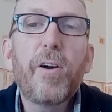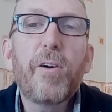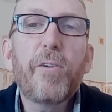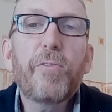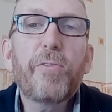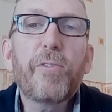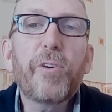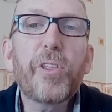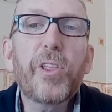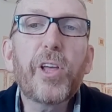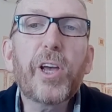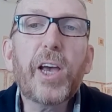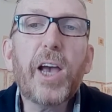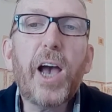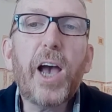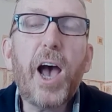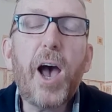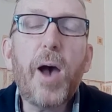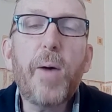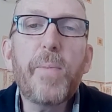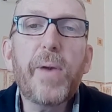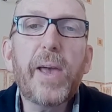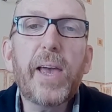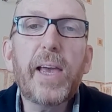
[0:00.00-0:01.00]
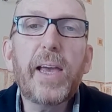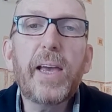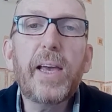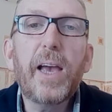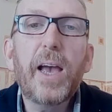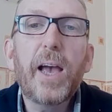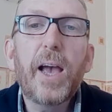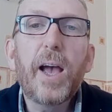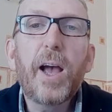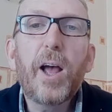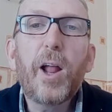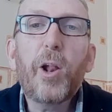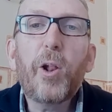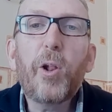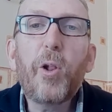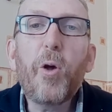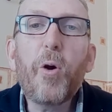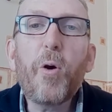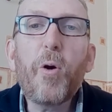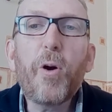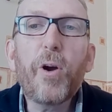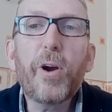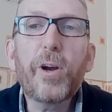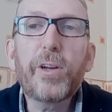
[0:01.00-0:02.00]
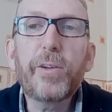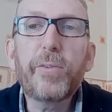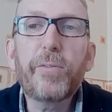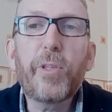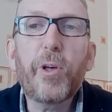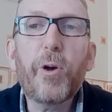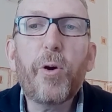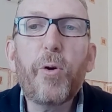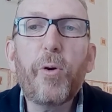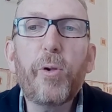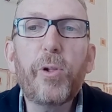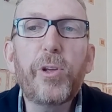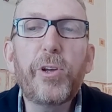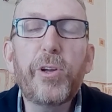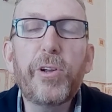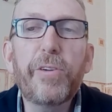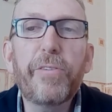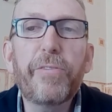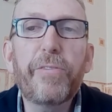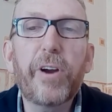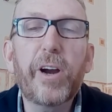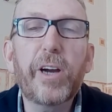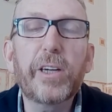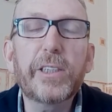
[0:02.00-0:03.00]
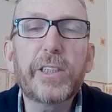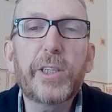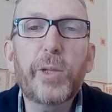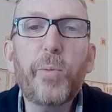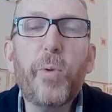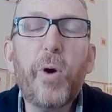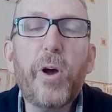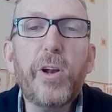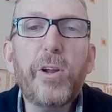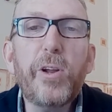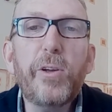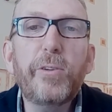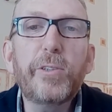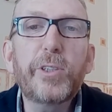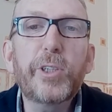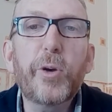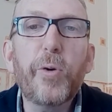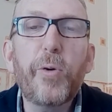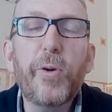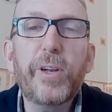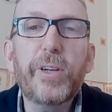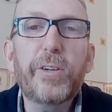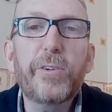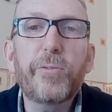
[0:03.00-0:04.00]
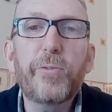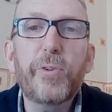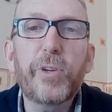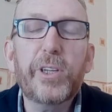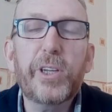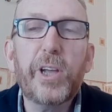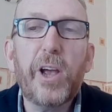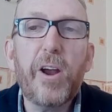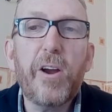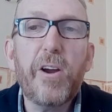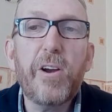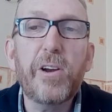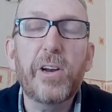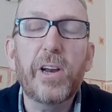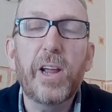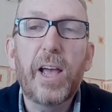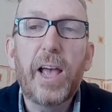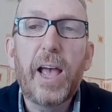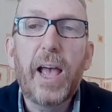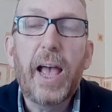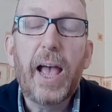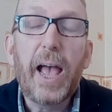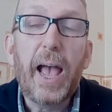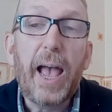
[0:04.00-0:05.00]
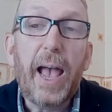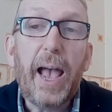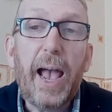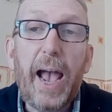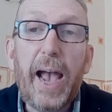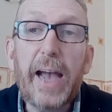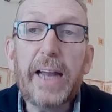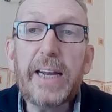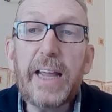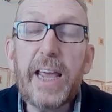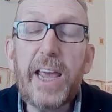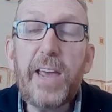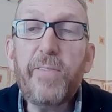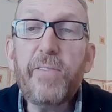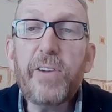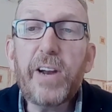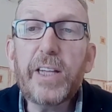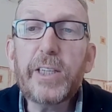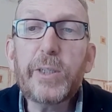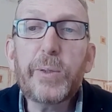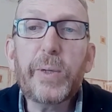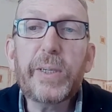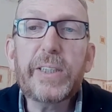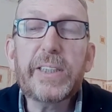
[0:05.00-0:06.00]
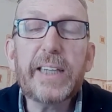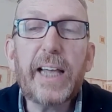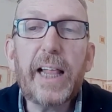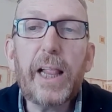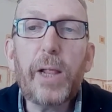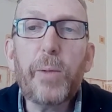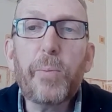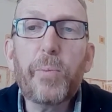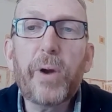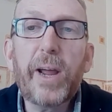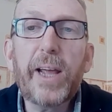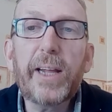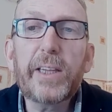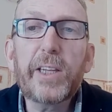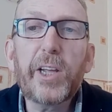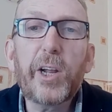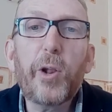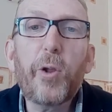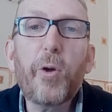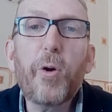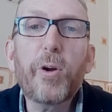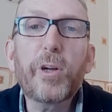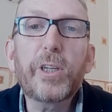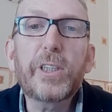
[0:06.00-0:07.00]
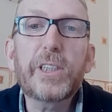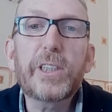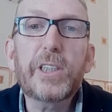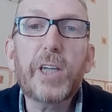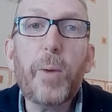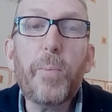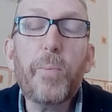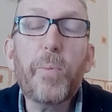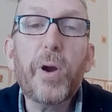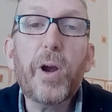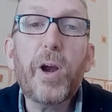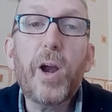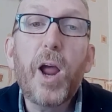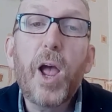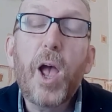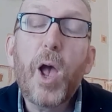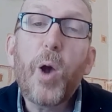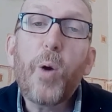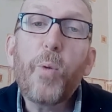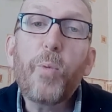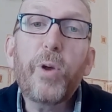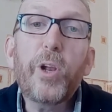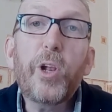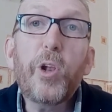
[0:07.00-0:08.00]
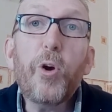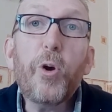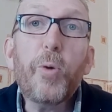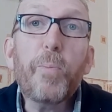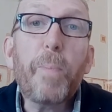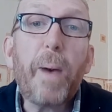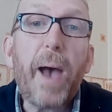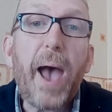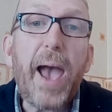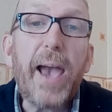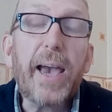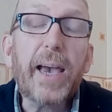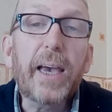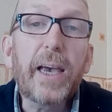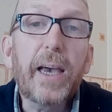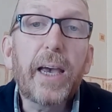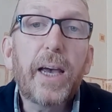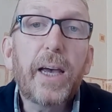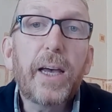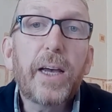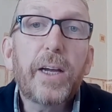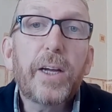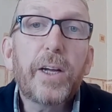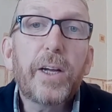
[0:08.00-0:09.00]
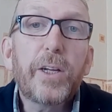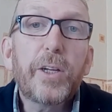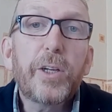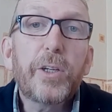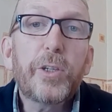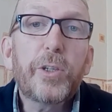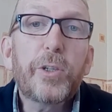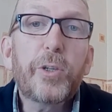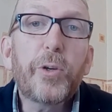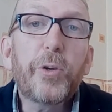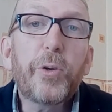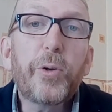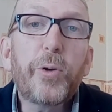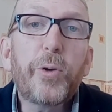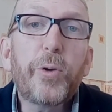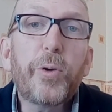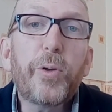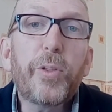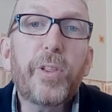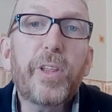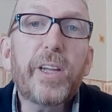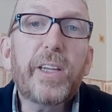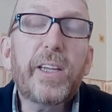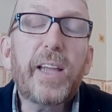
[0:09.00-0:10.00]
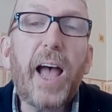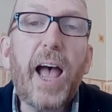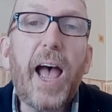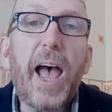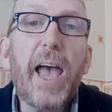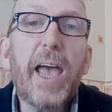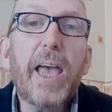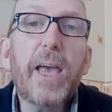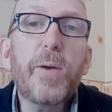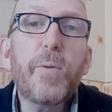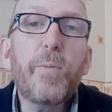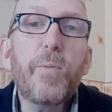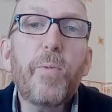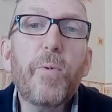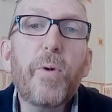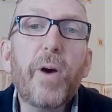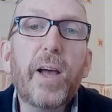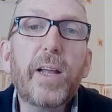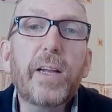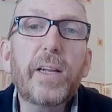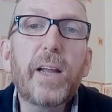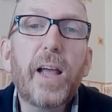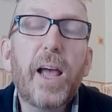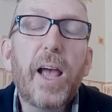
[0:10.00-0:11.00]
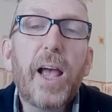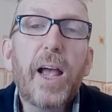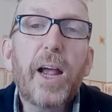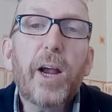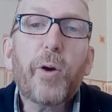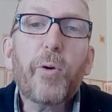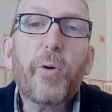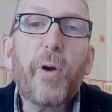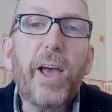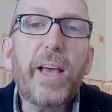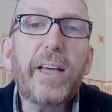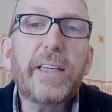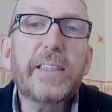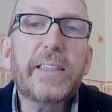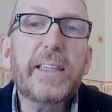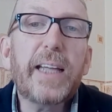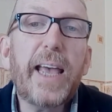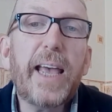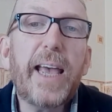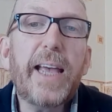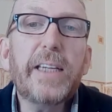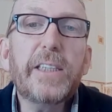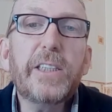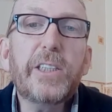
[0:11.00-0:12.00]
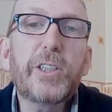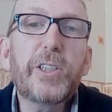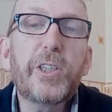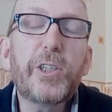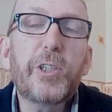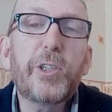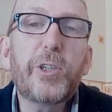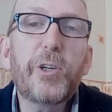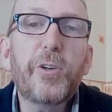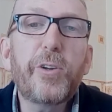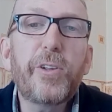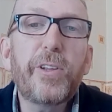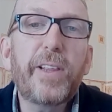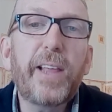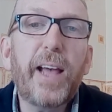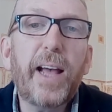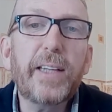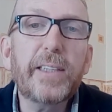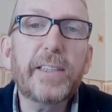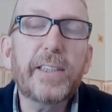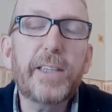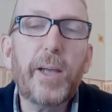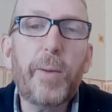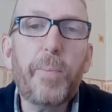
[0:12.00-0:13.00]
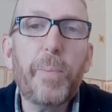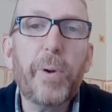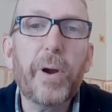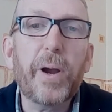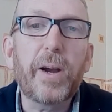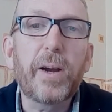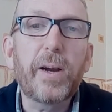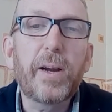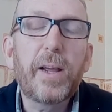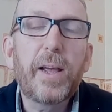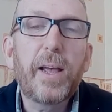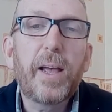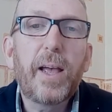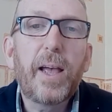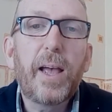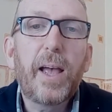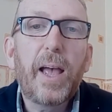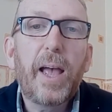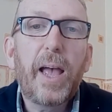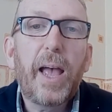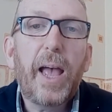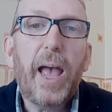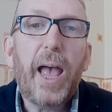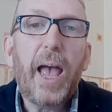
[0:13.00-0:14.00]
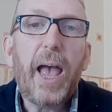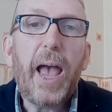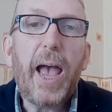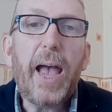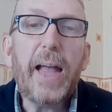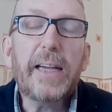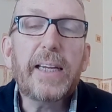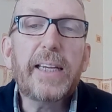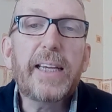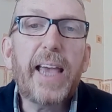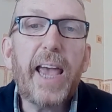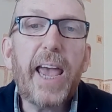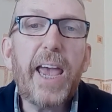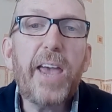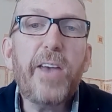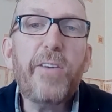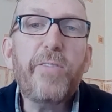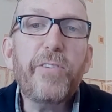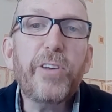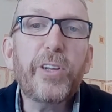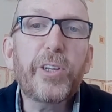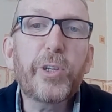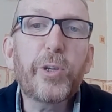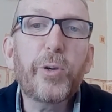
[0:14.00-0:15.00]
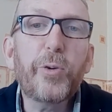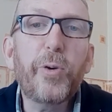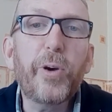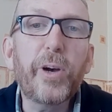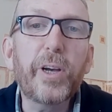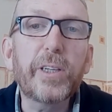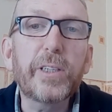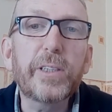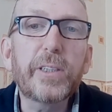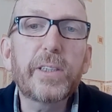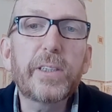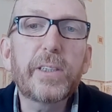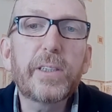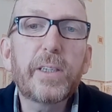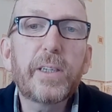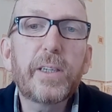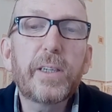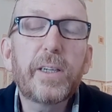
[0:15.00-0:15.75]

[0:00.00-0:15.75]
for the coming Lord of the whole universe, the one who's going to return. And even as we celebrate the Lord's Supper, we look back to the time when Christ instituted that supper and gave it to us.